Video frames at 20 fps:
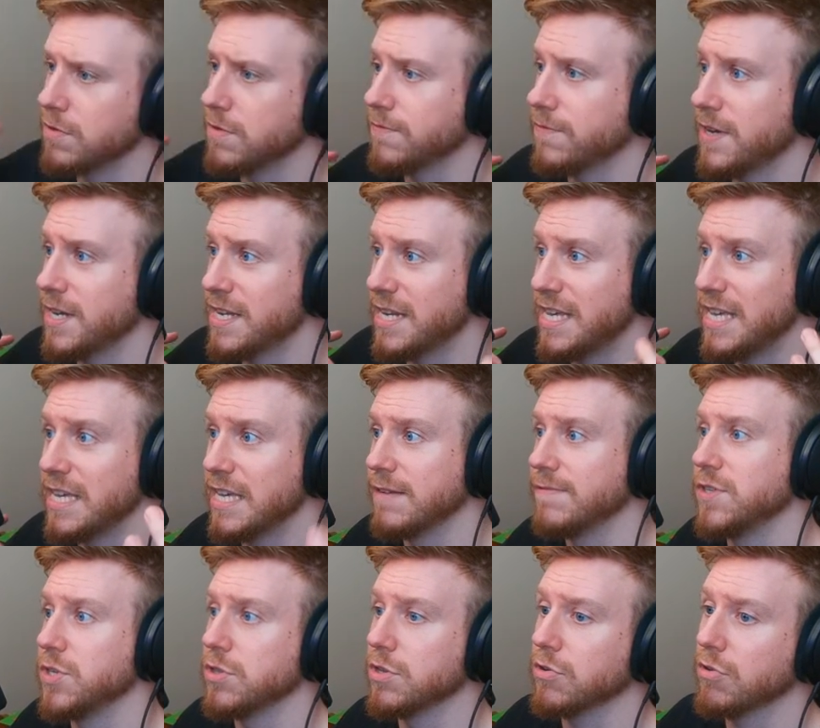fight. He
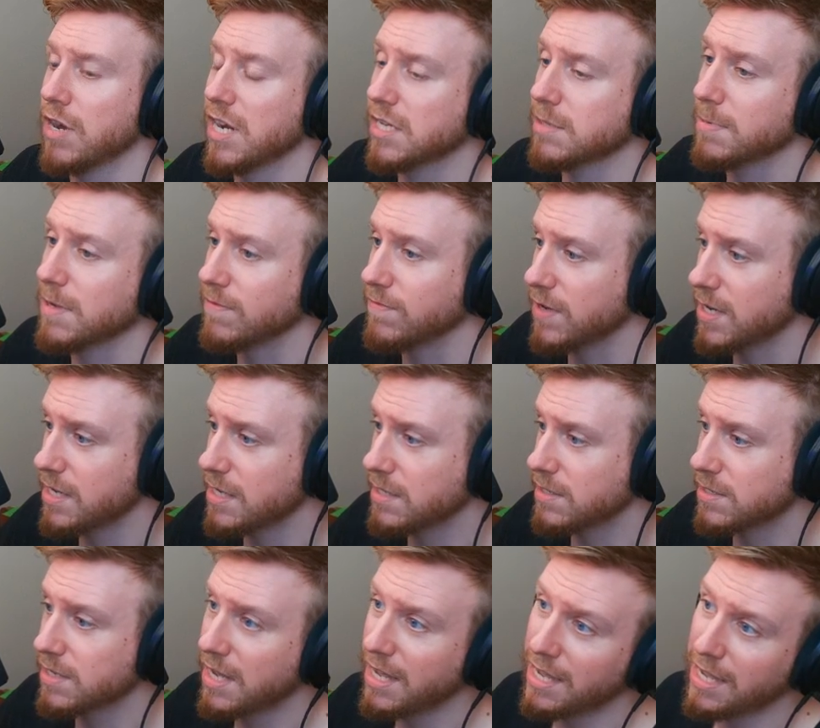gives you the Grasping
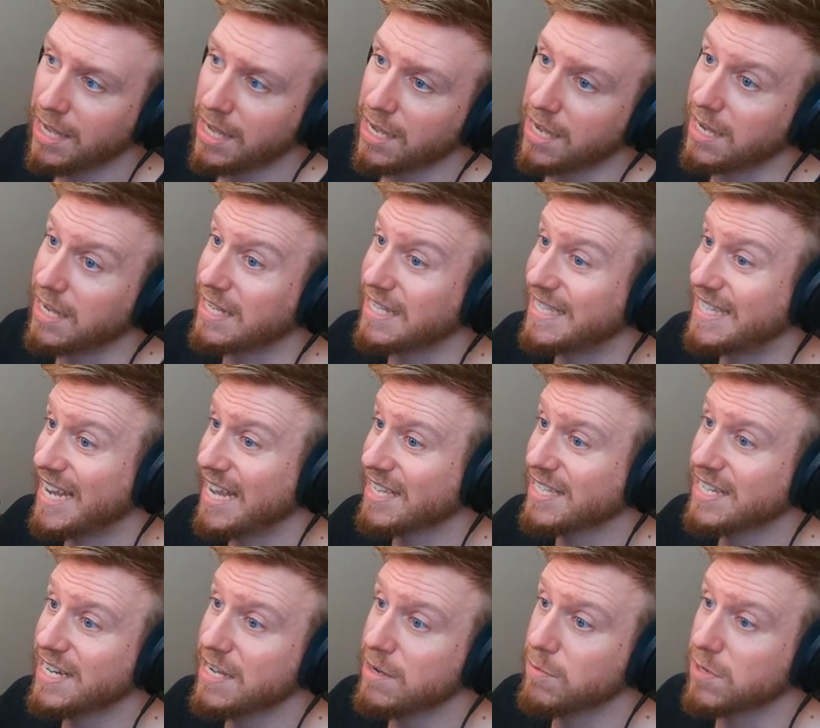Vines.
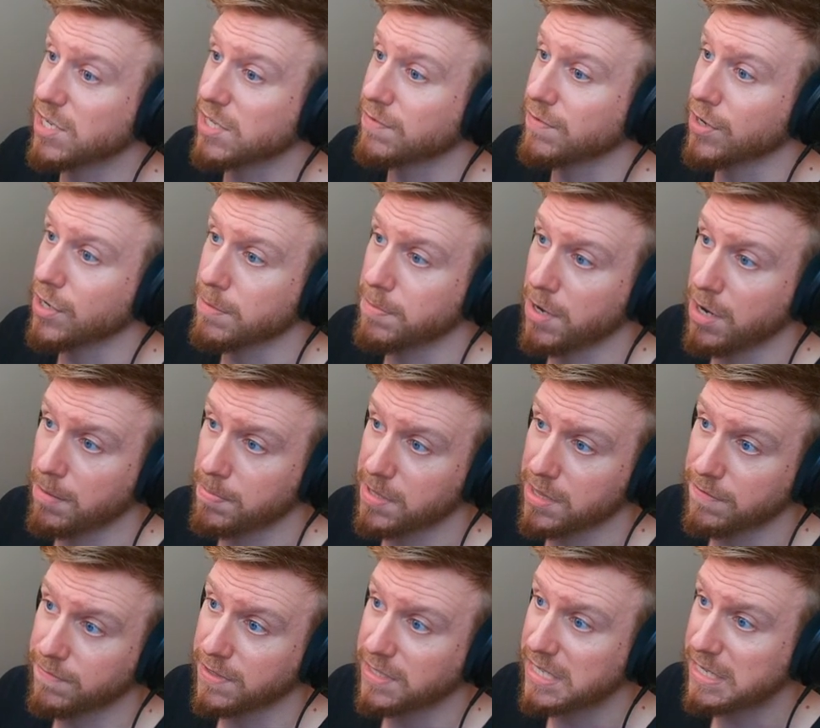Detonate, which is very
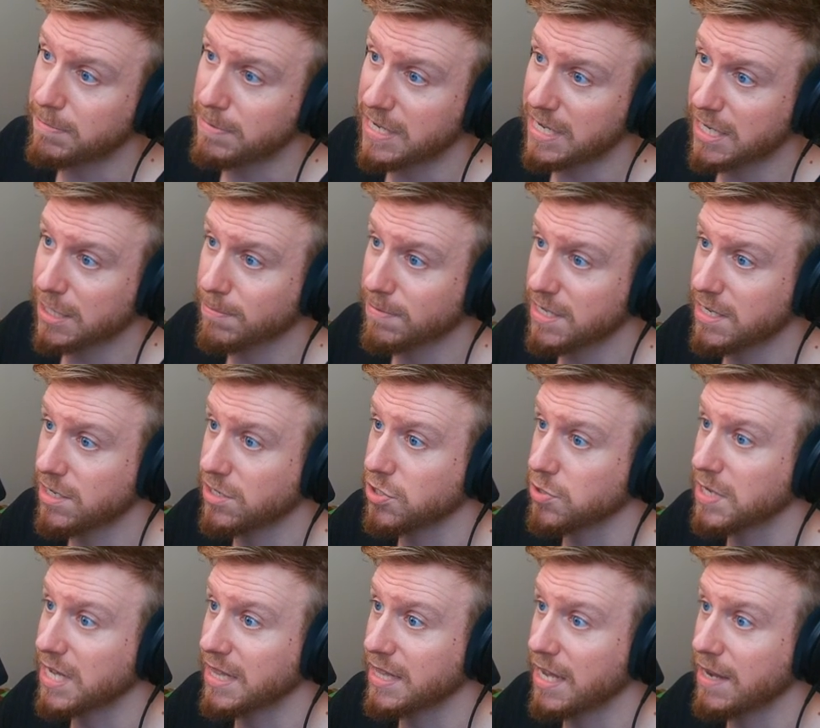popular for DPS players.
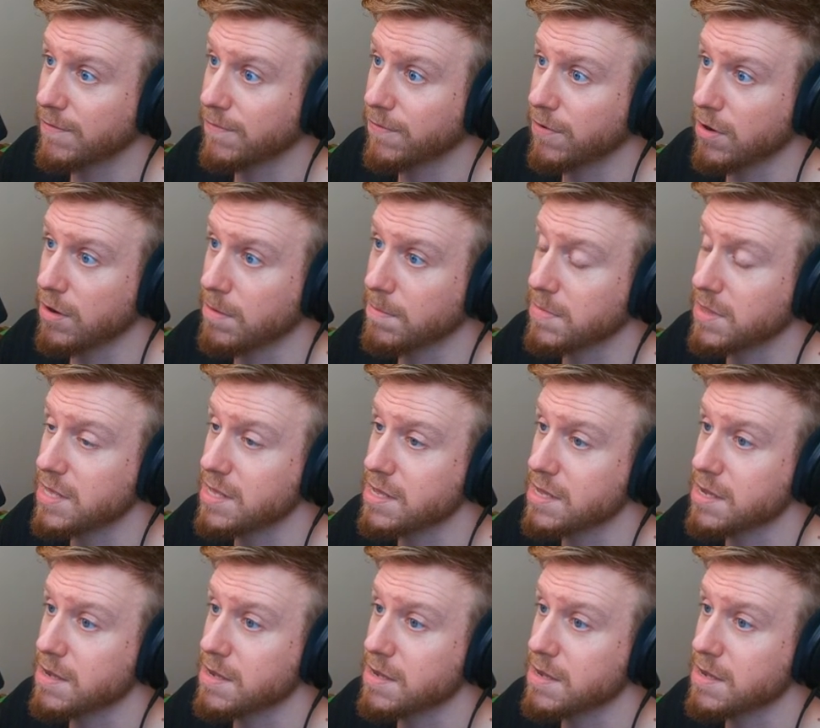You get that from the